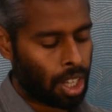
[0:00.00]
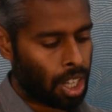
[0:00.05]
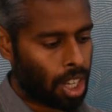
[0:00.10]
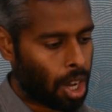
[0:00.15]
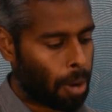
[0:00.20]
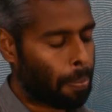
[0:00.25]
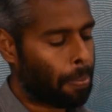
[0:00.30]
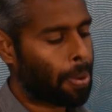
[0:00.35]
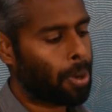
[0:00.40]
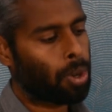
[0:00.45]

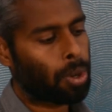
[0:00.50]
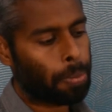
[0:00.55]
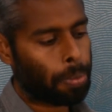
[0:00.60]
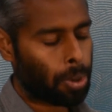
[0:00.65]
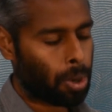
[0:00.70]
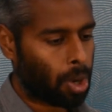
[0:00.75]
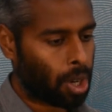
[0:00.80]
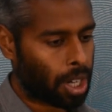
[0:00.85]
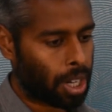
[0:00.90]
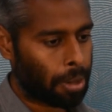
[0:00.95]
A pure
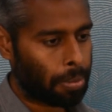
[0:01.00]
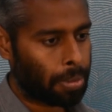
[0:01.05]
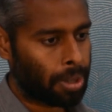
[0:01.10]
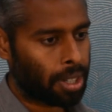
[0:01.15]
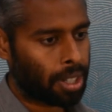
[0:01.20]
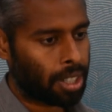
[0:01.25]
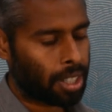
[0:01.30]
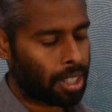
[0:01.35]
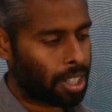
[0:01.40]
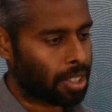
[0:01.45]

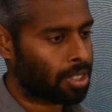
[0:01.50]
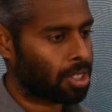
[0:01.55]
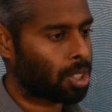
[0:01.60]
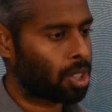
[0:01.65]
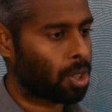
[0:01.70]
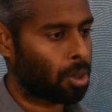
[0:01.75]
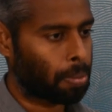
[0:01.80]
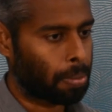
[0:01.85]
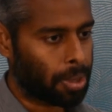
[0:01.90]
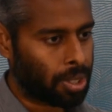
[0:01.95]
programmer doesn't
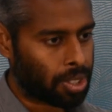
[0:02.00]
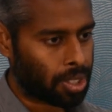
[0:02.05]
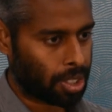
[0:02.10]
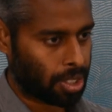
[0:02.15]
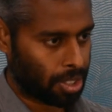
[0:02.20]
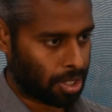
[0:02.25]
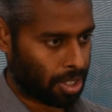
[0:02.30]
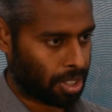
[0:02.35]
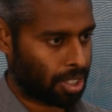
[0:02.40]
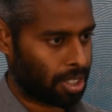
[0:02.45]
know
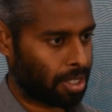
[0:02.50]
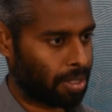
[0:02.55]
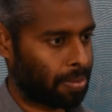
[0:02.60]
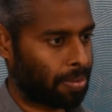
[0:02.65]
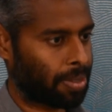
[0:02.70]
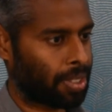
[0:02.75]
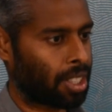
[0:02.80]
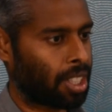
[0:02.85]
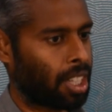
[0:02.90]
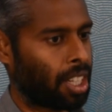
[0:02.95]
business,
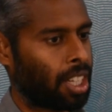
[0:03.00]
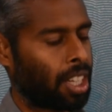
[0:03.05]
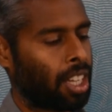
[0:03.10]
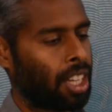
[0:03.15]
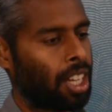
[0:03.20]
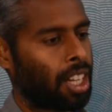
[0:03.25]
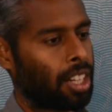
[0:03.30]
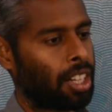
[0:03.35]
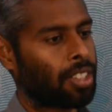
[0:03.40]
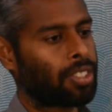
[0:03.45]

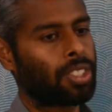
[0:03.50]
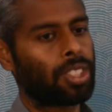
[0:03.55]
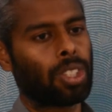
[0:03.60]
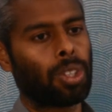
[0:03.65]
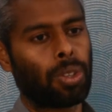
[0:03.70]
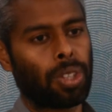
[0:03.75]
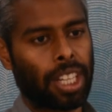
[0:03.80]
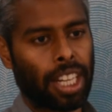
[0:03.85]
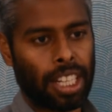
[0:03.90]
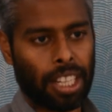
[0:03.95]
doesn't
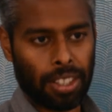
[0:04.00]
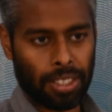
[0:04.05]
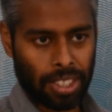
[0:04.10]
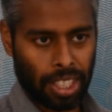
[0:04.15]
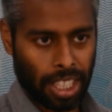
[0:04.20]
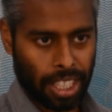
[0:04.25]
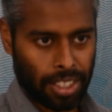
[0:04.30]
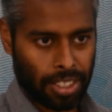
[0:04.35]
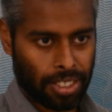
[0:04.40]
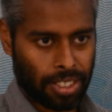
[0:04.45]
know data
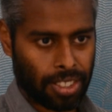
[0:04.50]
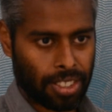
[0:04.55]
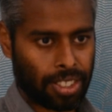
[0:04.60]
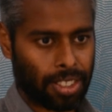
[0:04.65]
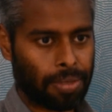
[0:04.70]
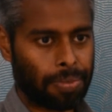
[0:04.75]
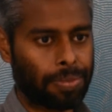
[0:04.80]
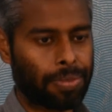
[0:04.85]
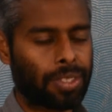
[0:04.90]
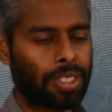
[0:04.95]
science,
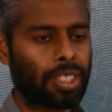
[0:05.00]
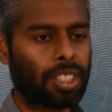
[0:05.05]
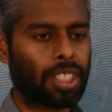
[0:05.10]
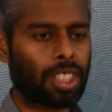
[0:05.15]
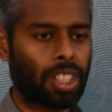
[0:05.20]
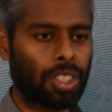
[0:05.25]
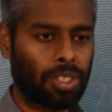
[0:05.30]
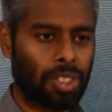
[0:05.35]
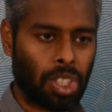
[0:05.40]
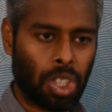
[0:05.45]

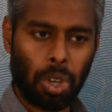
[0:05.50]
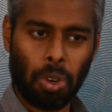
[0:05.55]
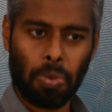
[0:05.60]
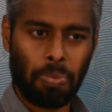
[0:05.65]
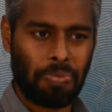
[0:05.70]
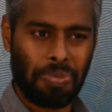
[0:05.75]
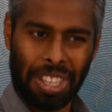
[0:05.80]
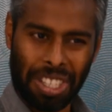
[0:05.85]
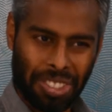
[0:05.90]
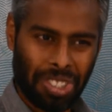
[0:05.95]

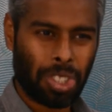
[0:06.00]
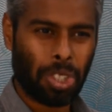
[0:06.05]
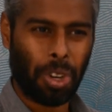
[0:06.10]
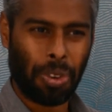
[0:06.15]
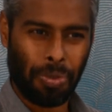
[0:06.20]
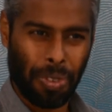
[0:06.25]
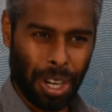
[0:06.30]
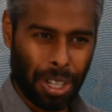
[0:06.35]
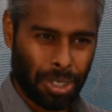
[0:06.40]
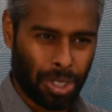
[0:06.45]
so it's
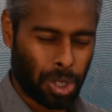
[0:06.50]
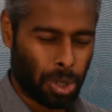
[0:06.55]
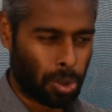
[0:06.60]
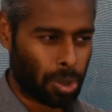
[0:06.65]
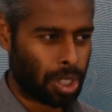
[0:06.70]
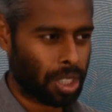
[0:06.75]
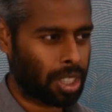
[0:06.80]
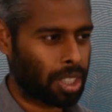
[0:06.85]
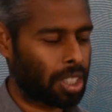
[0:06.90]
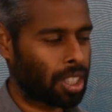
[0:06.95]
not well
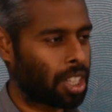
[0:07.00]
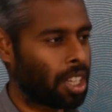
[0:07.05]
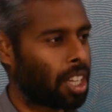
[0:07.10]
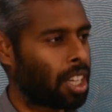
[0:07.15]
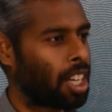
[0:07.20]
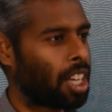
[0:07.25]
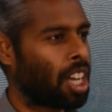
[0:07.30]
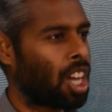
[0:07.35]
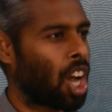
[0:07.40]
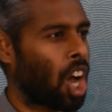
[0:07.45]
suited.
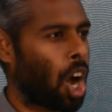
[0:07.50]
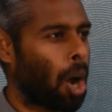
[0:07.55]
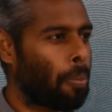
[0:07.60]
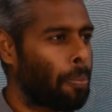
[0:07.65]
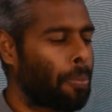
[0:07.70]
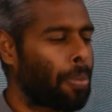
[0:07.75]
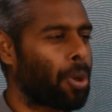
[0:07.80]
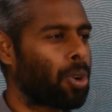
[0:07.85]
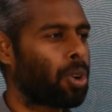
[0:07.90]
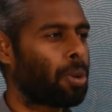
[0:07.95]
A
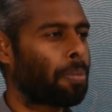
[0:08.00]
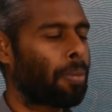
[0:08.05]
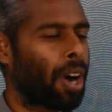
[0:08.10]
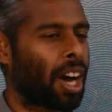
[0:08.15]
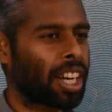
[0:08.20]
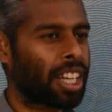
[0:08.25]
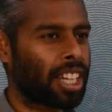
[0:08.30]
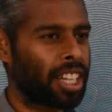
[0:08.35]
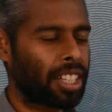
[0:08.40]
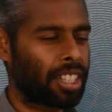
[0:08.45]
pure
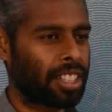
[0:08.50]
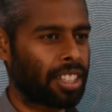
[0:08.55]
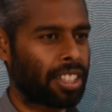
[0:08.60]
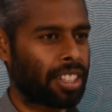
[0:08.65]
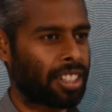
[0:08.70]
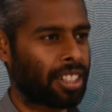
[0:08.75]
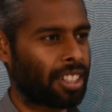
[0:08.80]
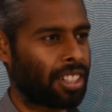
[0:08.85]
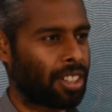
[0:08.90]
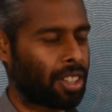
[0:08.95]

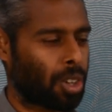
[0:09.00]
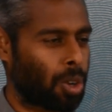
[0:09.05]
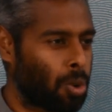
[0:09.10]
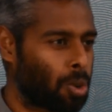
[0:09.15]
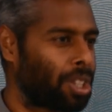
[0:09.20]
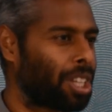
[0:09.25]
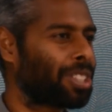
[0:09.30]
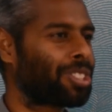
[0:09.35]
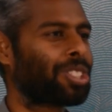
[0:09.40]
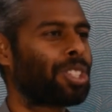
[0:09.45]
marketer
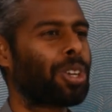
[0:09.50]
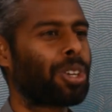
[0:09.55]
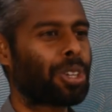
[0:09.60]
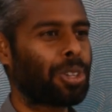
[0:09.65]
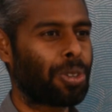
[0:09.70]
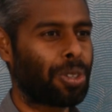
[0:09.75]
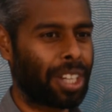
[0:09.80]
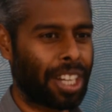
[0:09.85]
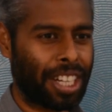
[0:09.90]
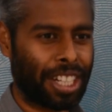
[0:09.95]
who does not
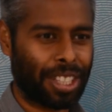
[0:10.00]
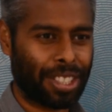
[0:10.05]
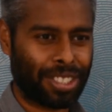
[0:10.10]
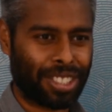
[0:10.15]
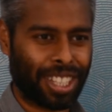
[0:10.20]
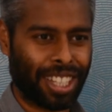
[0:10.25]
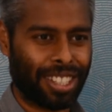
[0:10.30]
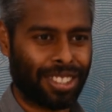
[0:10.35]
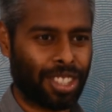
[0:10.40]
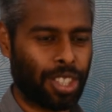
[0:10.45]
know data
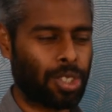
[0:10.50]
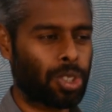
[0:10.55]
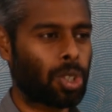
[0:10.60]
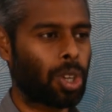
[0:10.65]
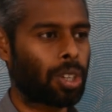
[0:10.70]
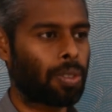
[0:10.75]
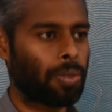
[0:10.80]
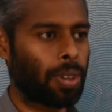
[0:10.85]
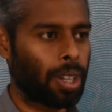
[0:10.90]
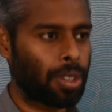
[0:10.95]
science is
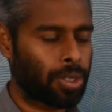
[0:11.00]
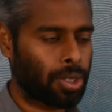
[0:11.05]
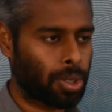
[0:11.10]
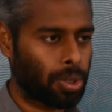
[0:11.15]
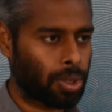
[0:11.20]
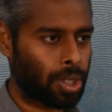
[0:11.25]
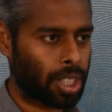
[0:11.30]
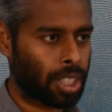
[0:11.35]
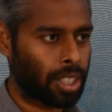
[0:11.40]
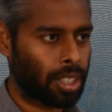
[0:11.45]
not well
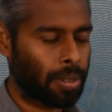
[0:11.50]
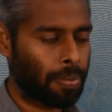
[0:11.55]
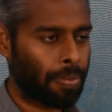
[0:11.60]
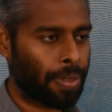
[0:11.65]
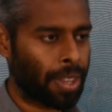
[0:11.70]
suited.